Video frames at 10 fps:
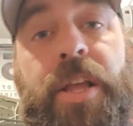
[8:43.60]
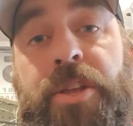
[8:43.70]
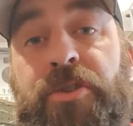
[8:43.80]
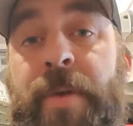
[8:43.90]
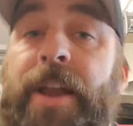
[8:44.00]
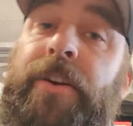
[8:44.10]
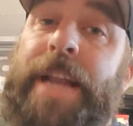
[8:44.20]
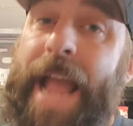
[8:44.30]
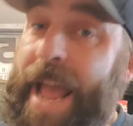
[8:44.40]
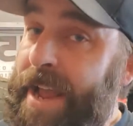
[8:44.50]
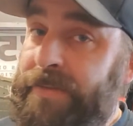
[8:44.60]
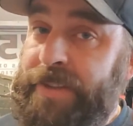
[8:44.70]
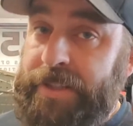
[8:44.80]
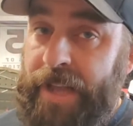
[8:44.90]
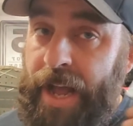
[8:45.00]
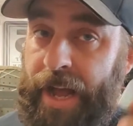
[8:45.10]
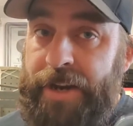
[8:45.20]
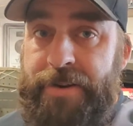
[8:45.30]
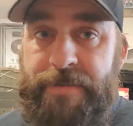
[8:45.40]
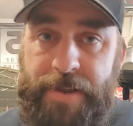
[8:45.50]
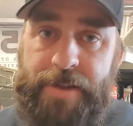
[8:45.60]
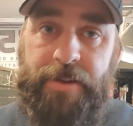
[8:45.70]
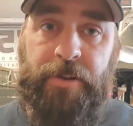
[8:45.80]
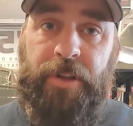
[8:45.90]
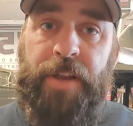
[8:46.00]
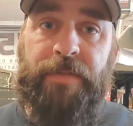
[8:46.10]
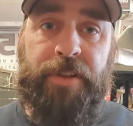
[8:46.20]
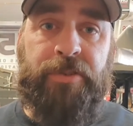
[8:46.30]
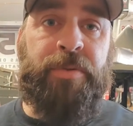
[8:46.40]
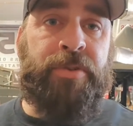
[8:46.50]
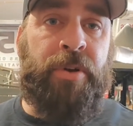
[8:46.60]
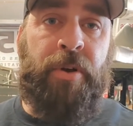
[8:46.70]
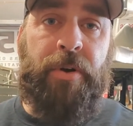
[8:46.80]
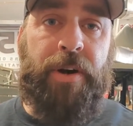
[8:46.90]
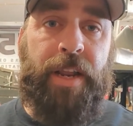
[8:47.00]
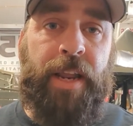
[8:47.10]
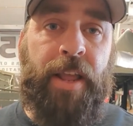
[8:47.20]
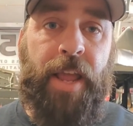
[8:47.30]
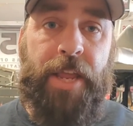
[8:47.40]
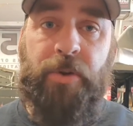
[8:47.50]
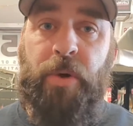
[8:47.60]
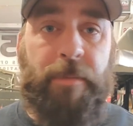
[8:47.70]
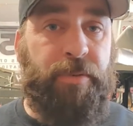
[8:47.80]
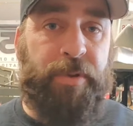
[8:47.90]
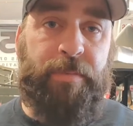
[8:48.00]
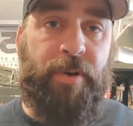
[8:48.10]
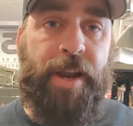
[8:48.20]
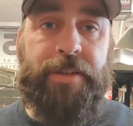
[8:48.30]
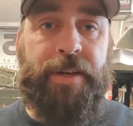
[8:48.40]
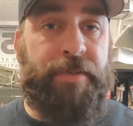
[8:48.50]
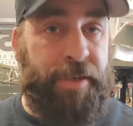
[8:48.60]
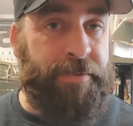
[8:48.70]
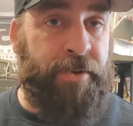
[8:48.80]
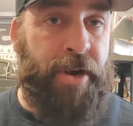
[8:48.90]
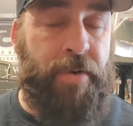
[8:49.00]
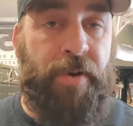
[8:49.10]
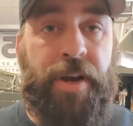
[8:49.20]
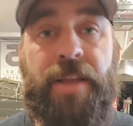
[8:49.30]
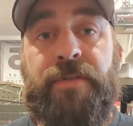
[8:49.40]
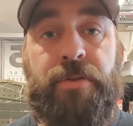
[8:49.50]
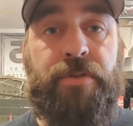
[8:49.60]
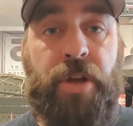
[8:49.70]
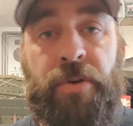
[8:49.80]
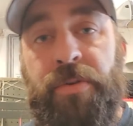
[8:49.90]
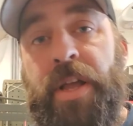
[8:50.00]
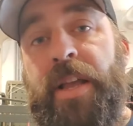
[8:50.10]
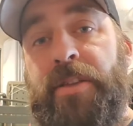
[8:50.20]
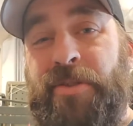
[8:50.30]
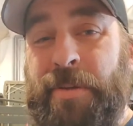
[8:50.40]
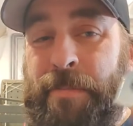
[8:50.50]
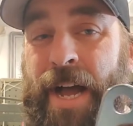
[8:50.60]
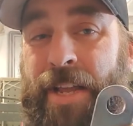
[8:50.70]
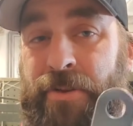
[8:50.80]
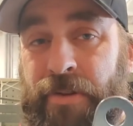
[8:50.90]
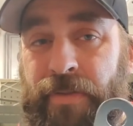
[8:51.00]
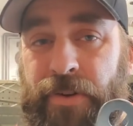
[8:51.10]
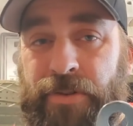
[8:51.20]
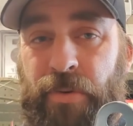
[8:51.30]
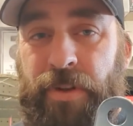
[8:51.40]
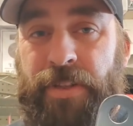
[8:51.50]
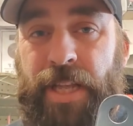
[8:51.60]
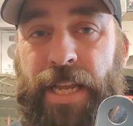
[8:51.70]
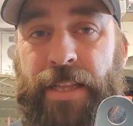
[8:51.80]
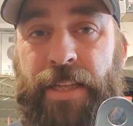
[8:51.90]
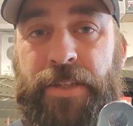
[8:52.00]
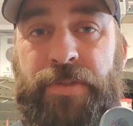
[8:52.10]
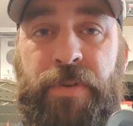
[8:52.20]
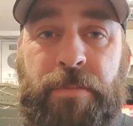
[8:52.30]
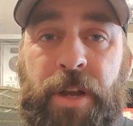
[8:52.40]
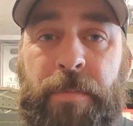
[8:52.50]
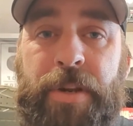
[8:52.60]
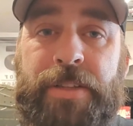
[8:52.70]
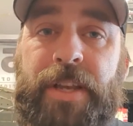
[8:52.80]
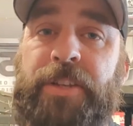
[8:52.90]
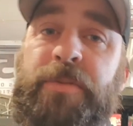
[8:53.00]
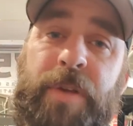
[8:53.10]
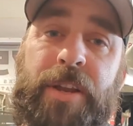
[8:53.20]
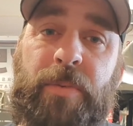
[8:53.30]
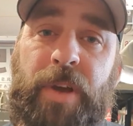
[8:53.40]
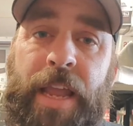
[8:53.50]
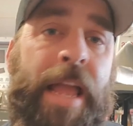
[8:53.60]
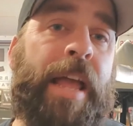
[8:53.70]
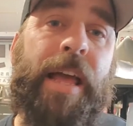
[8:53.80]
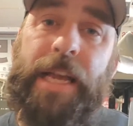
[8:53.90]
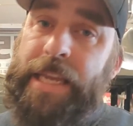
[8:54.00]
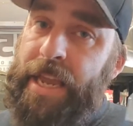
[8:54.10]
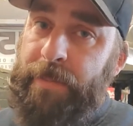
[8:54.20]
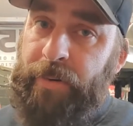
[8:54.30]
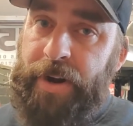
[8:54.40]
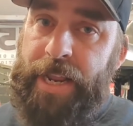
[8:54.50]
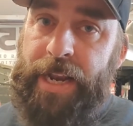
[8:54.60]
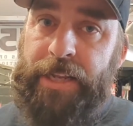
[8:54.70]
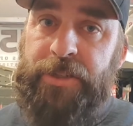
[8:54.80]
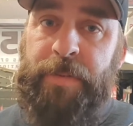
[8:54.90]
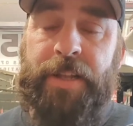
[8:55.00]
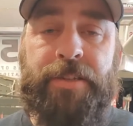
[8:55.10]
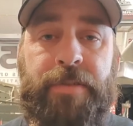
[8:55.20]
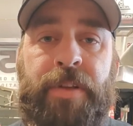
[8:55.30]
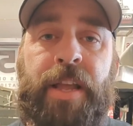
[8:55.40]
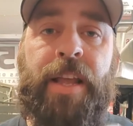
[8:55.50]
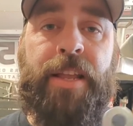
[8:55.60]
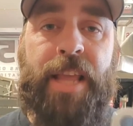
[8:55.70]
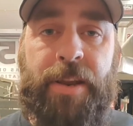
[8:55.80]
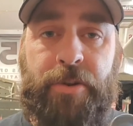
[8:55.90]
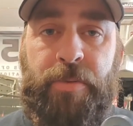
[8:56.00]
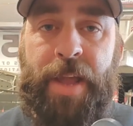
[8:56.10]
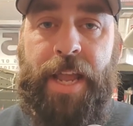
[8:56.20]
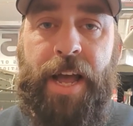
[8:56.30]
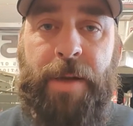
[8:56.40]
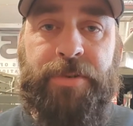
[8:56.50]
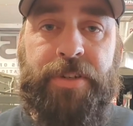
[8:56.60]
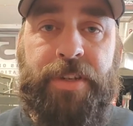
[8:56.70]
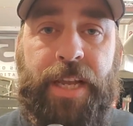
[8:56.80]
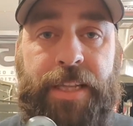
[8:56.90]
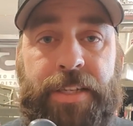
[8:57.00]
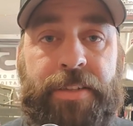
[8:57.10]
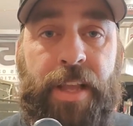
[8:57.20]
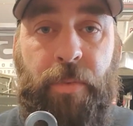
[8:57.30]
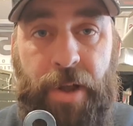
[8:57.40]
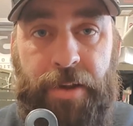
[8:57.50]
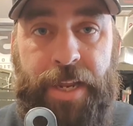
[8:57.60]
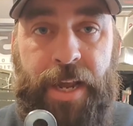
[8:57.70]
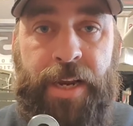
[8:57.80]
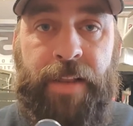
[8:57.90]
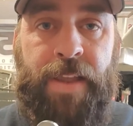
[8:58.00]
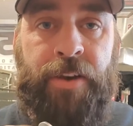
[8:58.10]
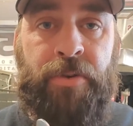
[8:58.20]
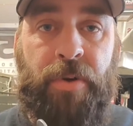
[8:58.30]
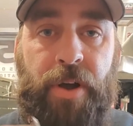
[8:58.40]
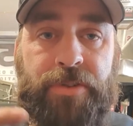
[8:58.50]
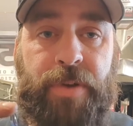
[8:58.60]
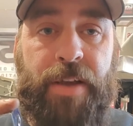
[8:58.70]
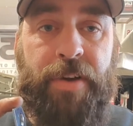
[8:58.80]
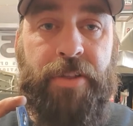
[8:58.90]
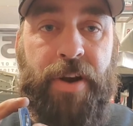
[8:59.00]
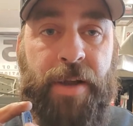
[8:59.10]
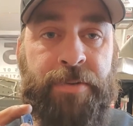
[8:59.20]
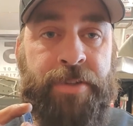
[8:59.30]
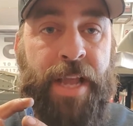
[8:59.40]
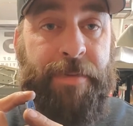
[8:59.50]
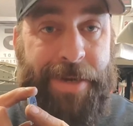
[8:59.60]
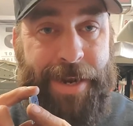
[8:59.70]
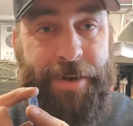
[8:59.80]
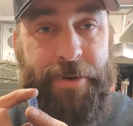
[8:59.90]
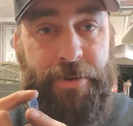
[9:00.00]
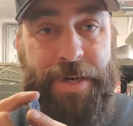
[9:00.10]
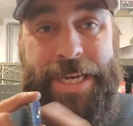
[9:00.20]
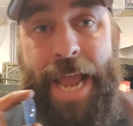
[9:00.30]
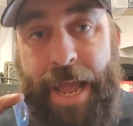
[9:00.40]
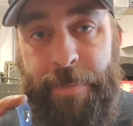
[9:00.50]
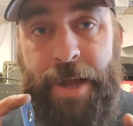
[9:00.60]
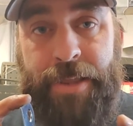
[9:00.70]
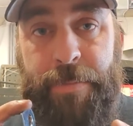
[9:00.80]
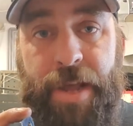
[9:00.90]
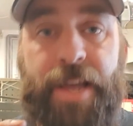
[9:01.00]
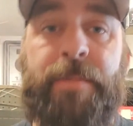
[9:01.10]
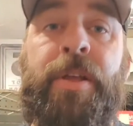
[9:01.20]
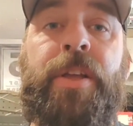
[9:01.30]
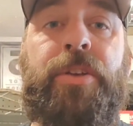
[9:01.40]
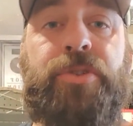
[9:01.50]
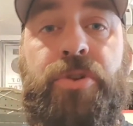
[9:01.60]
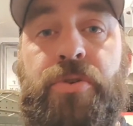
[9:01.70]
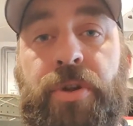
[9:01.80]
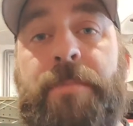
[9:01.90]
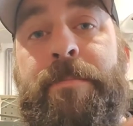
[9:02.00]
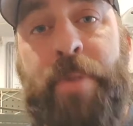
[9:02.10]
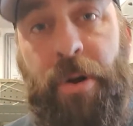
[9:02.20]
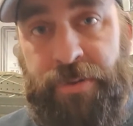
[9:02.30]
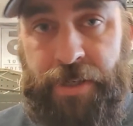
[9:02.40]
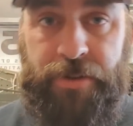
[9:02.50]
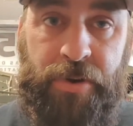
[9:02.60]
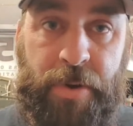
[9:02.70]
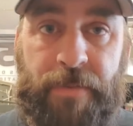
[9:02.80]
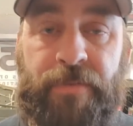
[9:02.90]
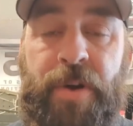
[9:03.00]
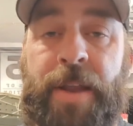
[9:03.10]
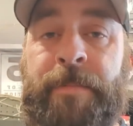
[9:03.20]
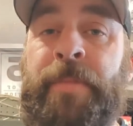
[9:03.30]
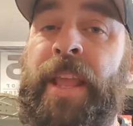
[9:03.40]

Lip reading: You may already have these on your vehicle if this was already equipped with brakes and everything was already run. If you don't, you can buy universal ones like this from companies like Speedway. Again, pretty inexpensive. They do make options like this that weld on, and they do also have other options that have a 90-degree tab on the bottom so you could bolt it to your frame.